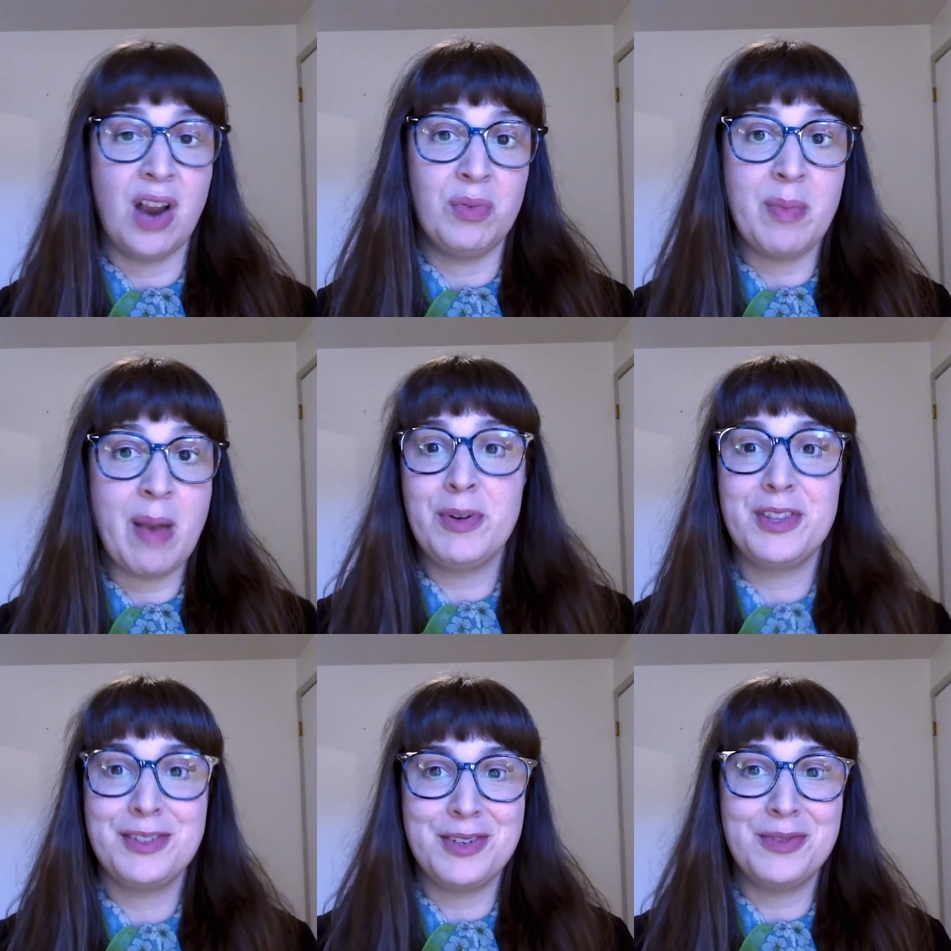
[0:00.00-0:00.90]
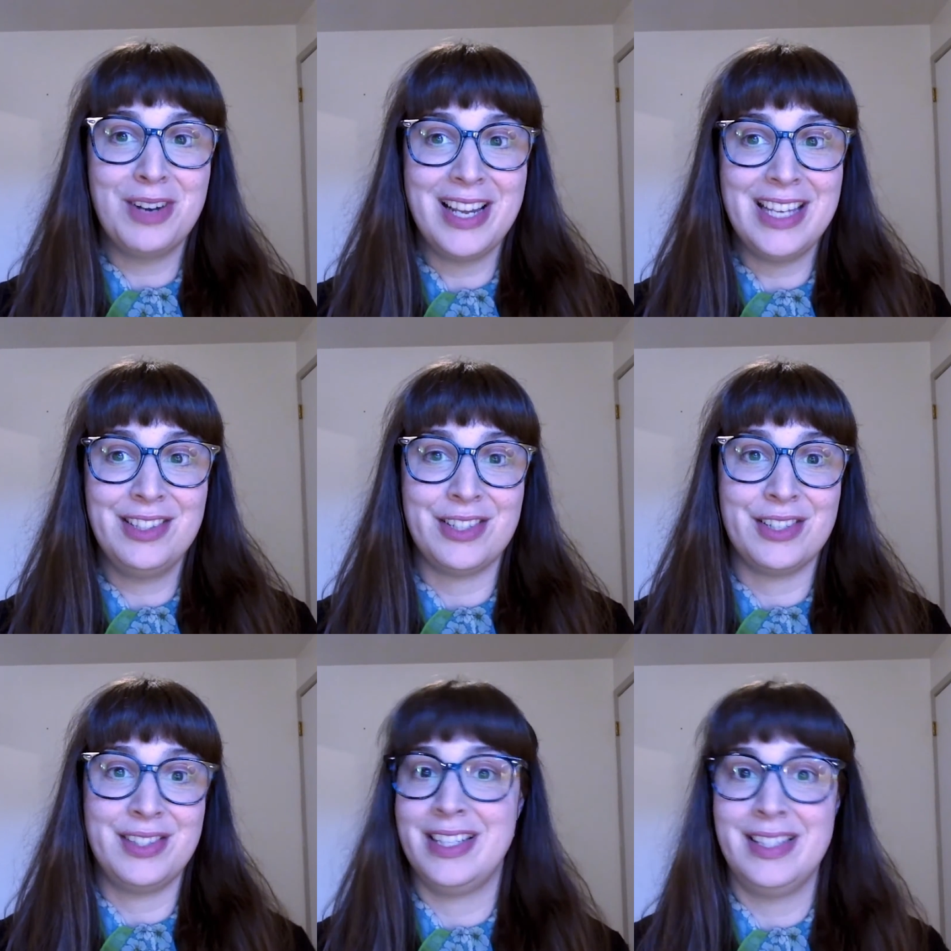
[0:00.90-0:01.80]
And remember, there's no wrong
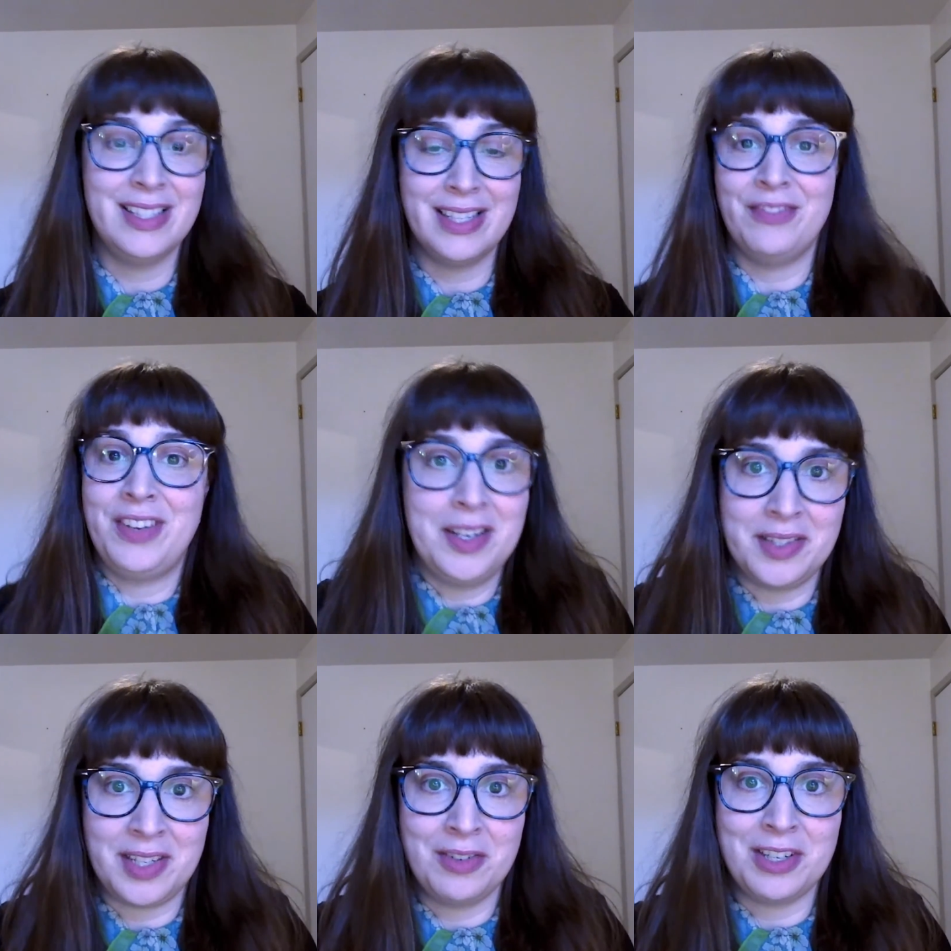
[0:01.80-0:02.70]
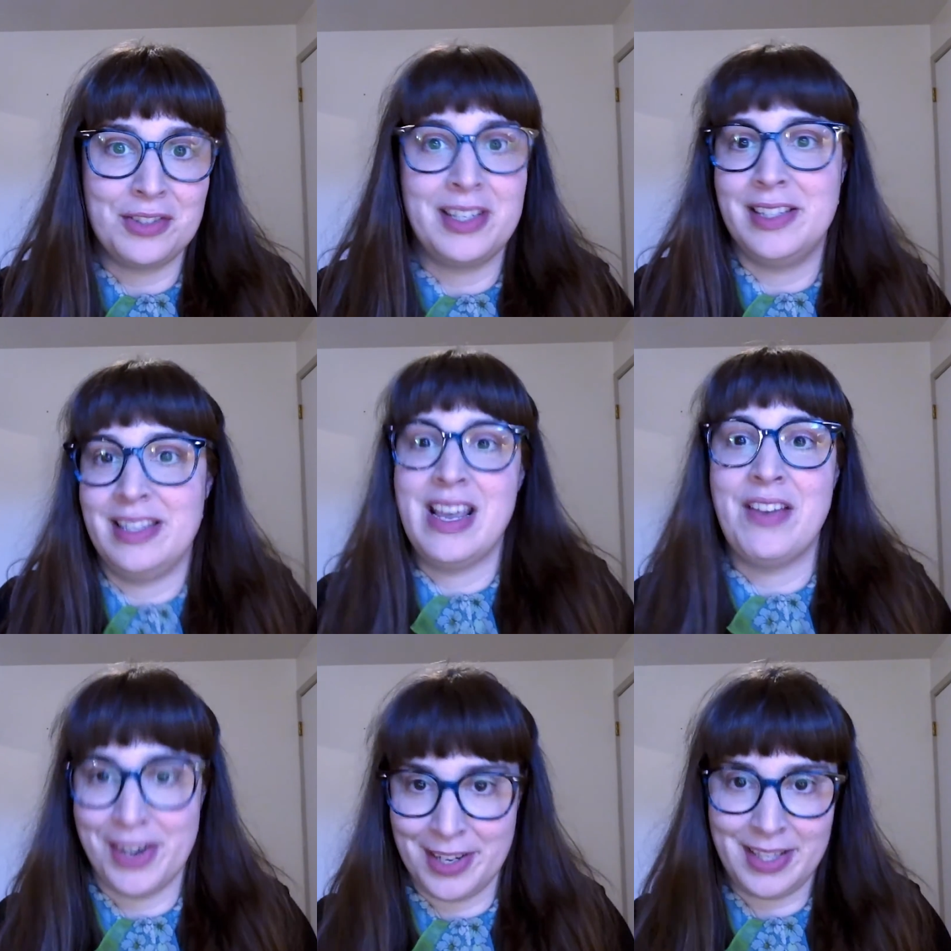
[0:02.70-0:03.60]
answers. This is a fantasy creature that has
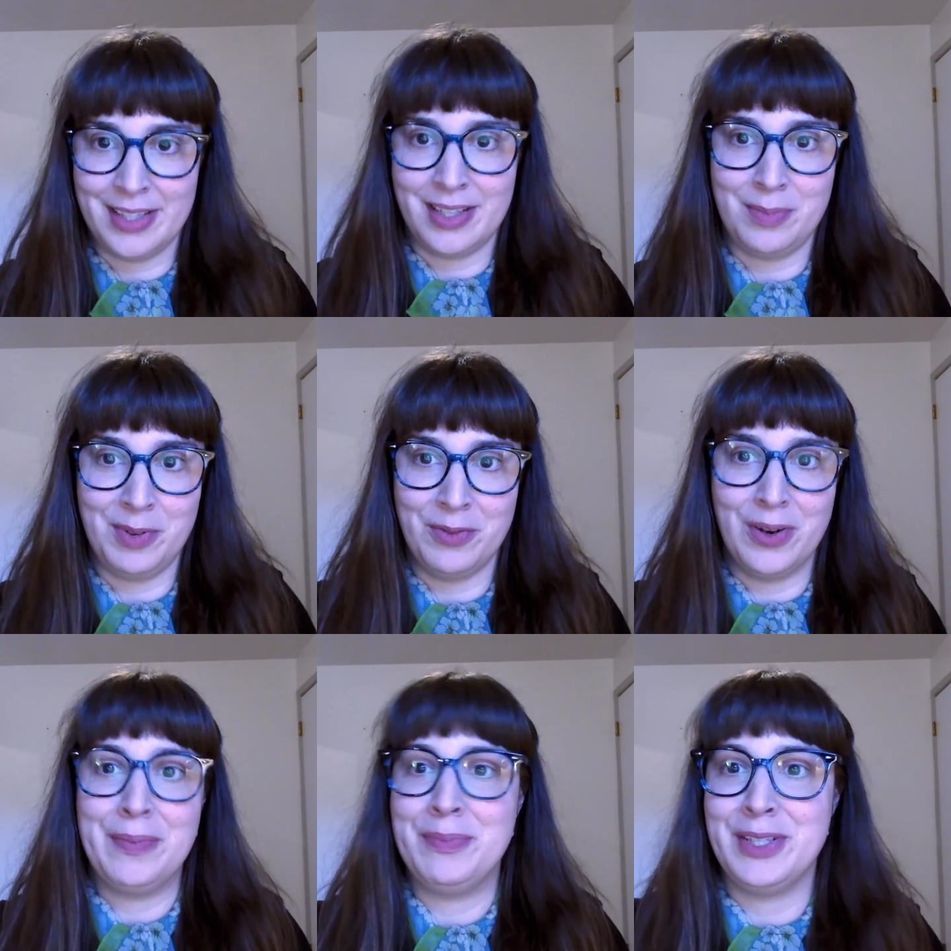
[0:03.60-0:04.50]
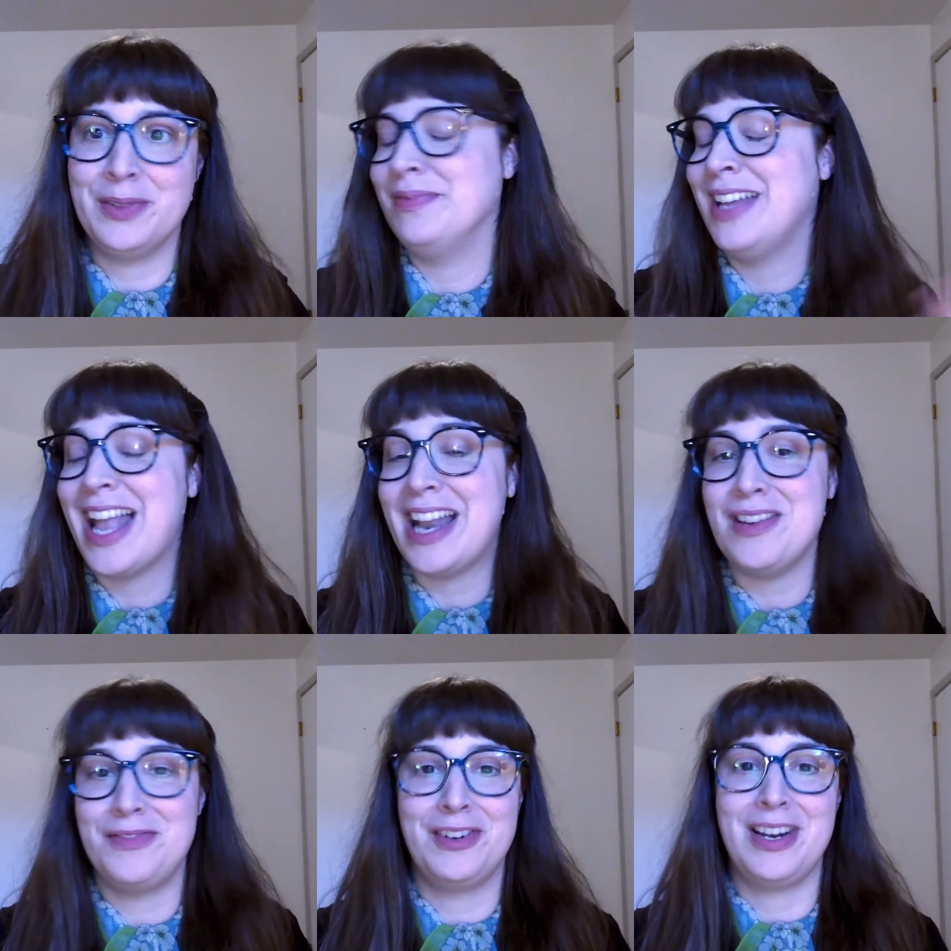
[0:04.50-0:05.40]
never existed before, so
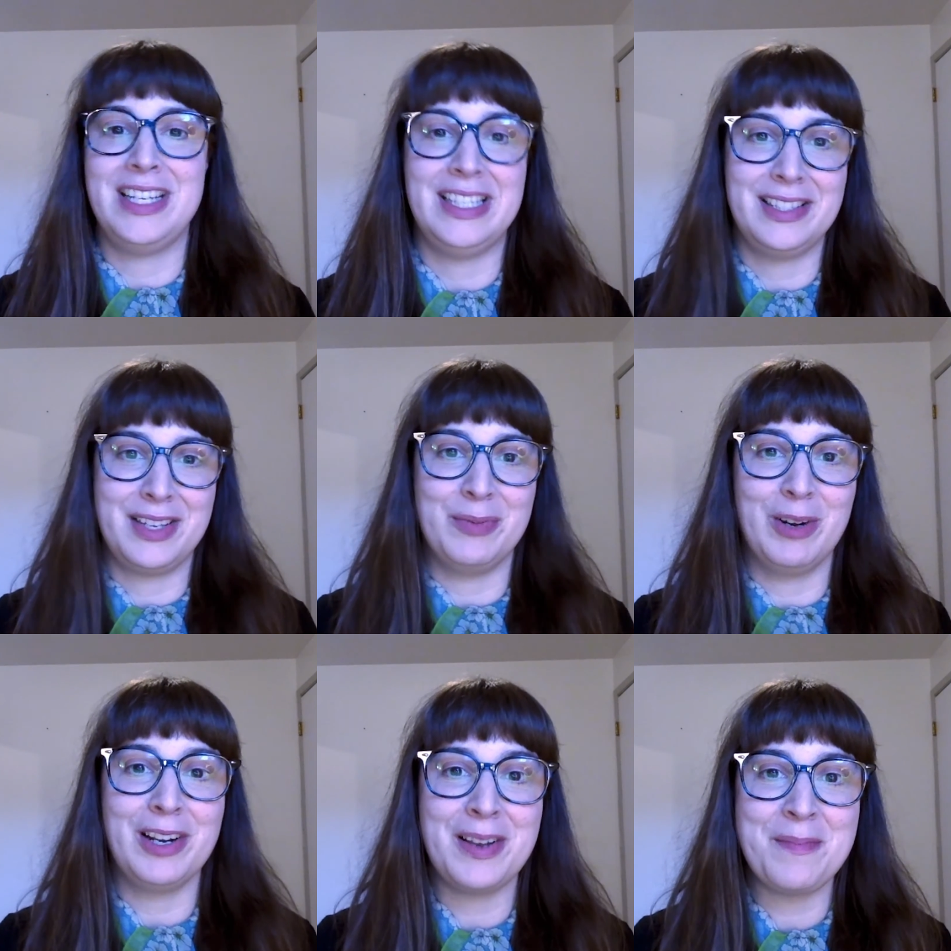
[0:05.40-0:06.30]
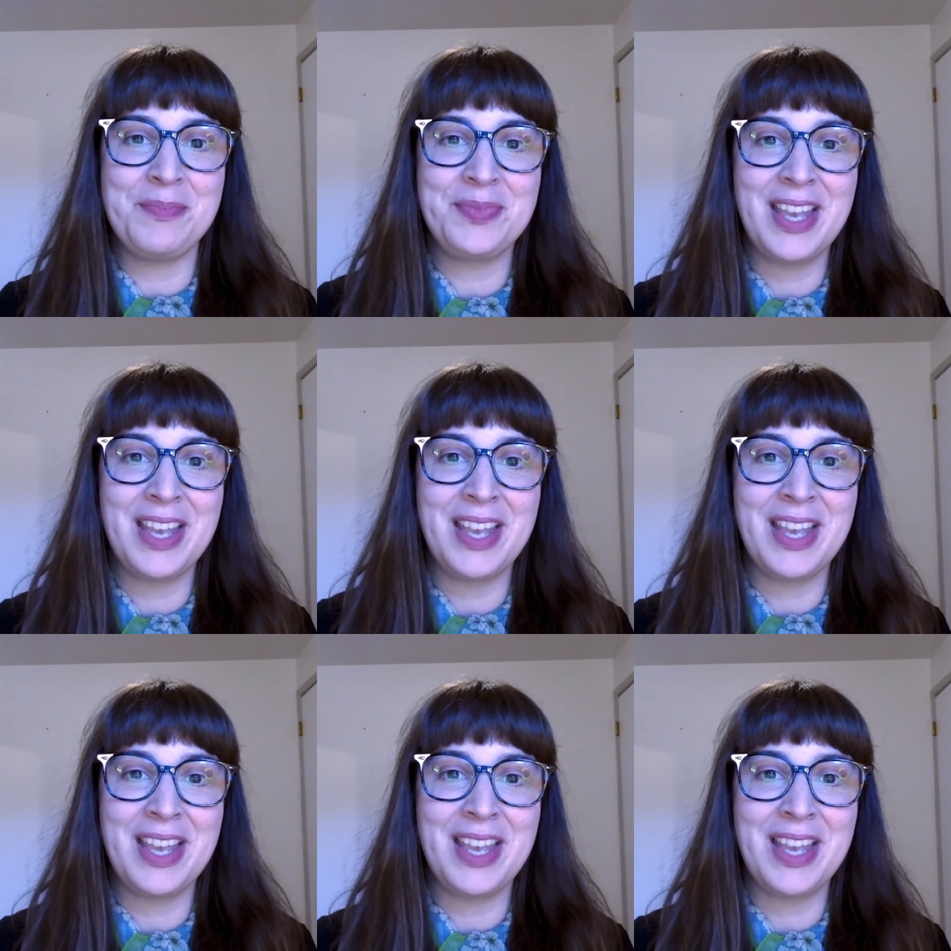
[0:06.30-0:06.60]
any of your ideas can work.